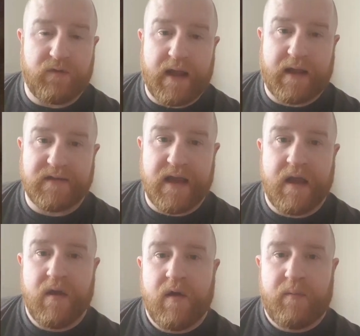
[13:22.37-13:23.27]
Like I
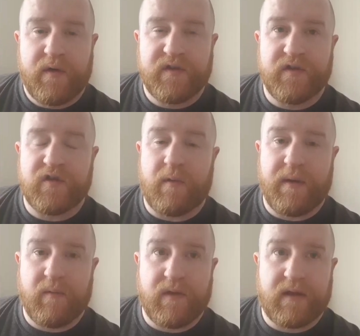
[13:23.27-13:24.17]
say, prisoners not
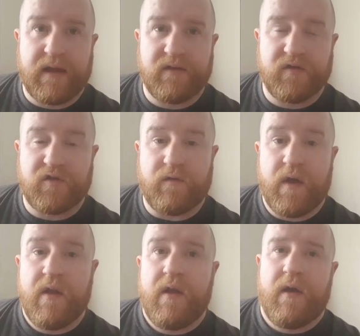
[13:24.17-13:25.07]
being with the kids and stuff,
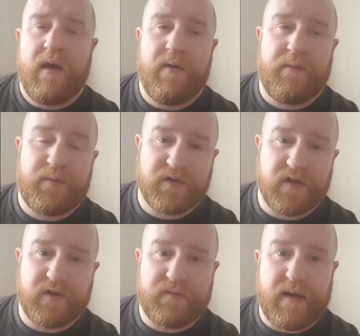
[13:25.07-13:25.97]

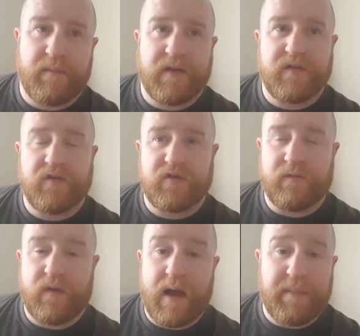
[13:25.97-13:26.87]
prisoners' families and
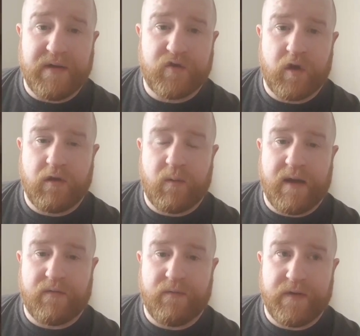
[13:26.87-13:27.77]
stuff, like being turned
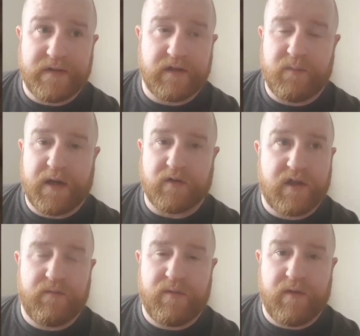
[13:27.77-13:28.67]
away from visits because
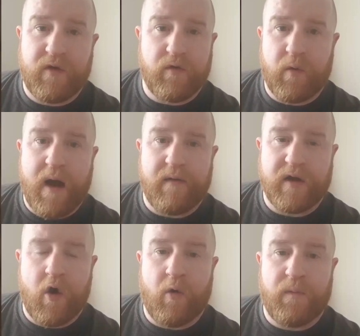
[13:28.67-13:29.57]
they're
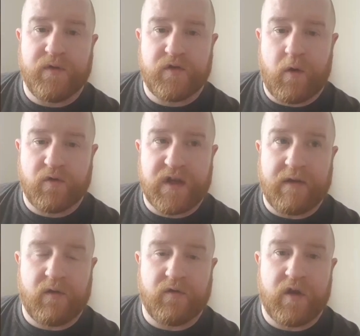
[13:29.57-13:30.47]
wearing open-toe
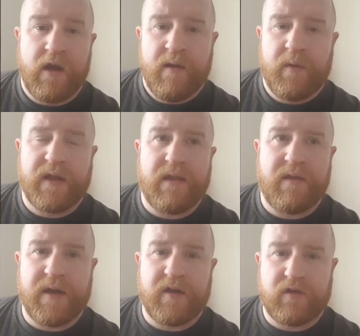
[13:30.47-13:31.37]
sandals. But yet
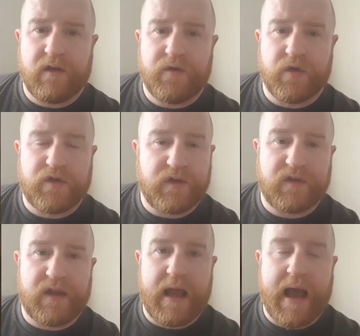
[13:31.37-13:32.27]
the Ministry of Justice
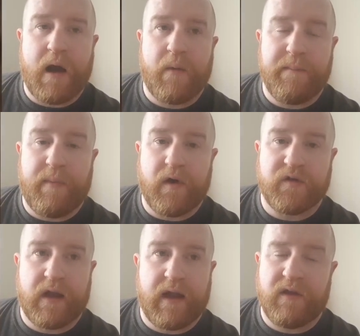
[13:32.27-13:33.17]
state how
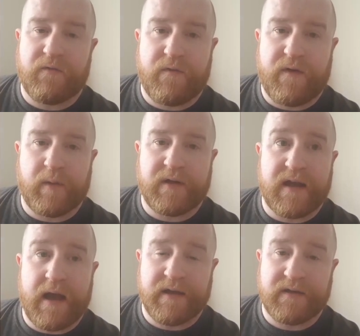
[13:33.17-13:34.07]
important it is for family
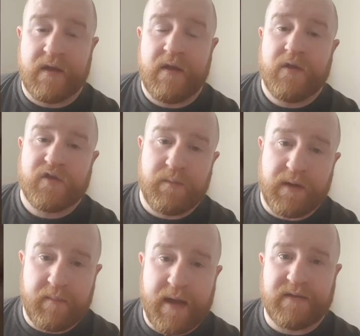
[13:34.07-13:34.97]
ties to
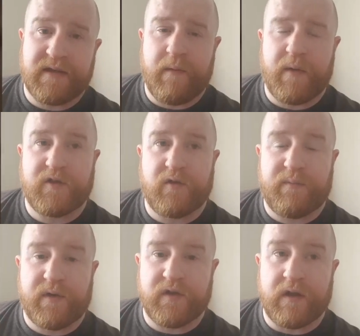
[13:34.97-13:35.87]
be maintained whilst you're
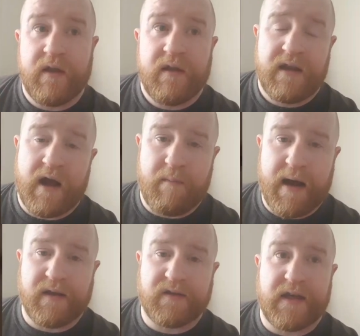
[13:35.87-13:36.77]
in prison. Now,
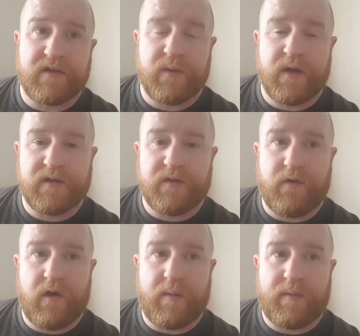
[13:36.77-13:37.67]
my assessment as a
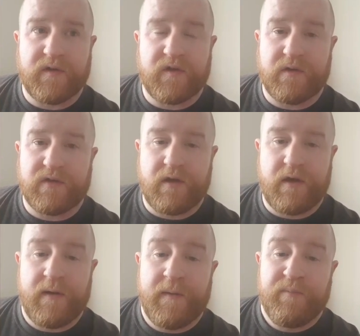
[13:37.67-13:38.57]
former prisoner is
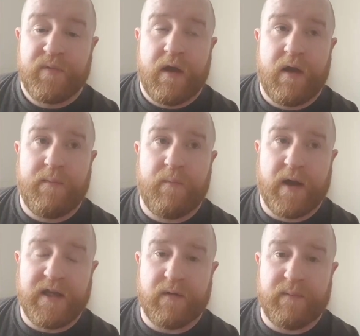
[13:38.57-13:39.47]
that
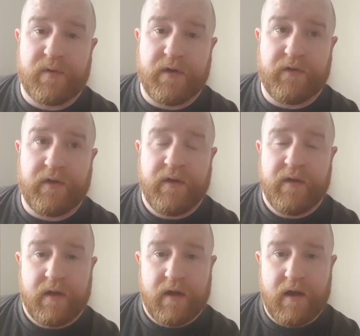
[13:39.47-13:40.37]
when you're in prison,
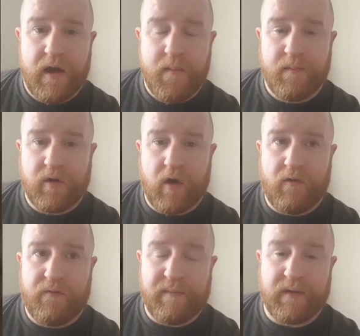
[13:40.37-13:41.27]

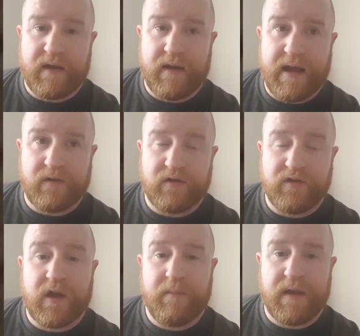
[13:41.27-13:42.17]
your family
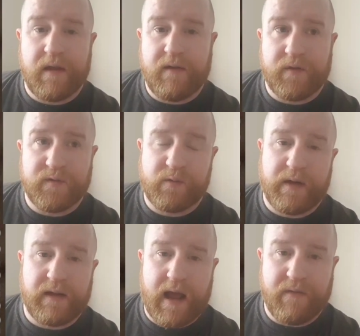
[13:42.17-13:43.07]
connections can be the difference
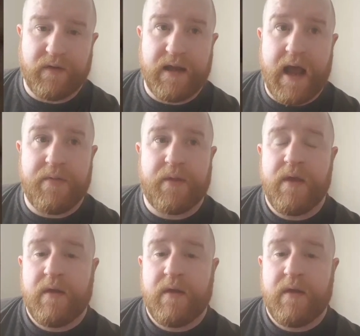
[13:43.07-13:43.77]
between life and death.